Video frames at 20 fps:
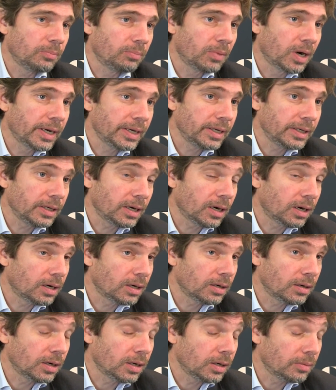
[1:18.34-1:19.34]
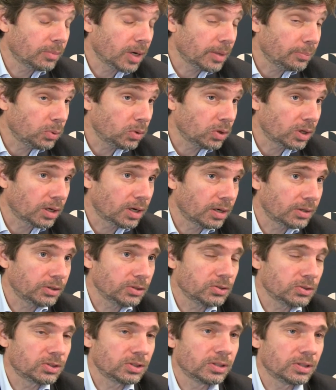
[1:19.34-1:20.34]
My book
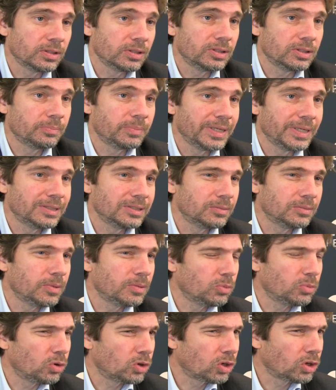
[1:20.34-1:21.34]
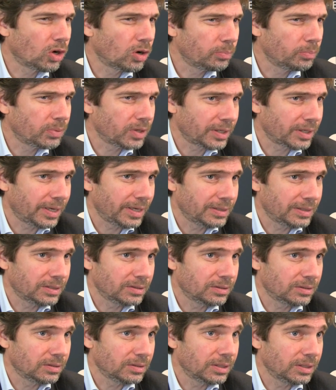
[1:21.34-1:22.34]
argues that the debate is a bit more
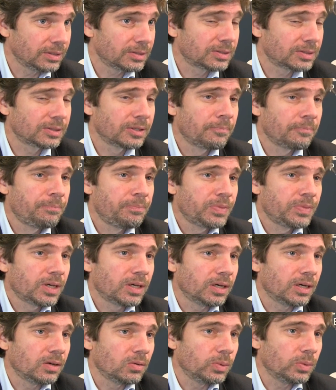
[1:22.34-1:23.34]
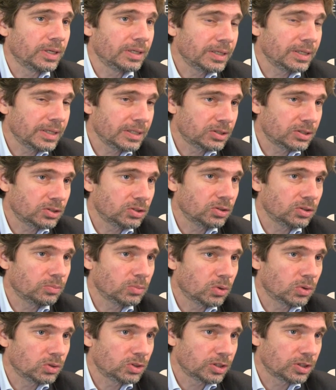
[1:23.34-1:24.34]
complicated than this. We need to do
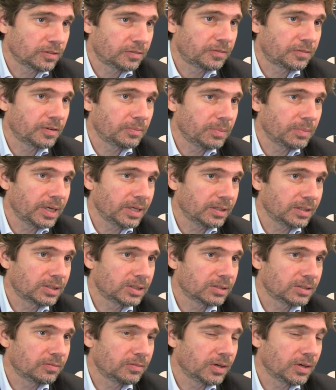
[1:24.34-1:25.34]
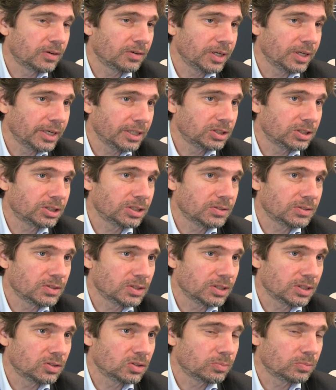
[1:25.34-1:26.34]
more to foment variations
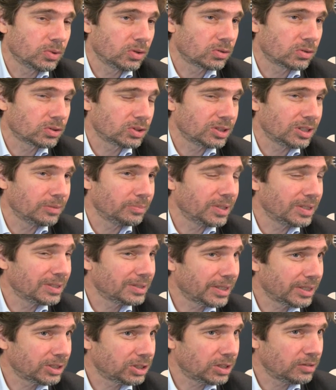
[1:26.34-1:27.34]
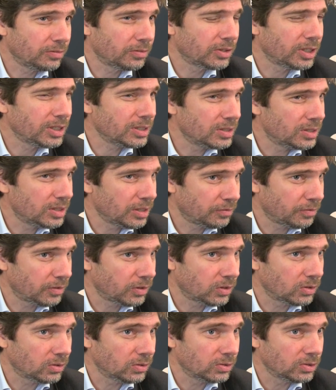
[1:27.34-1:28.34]
in democracy, but it's actually very
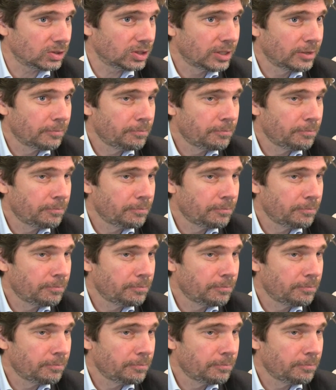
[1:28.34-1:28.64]
difficult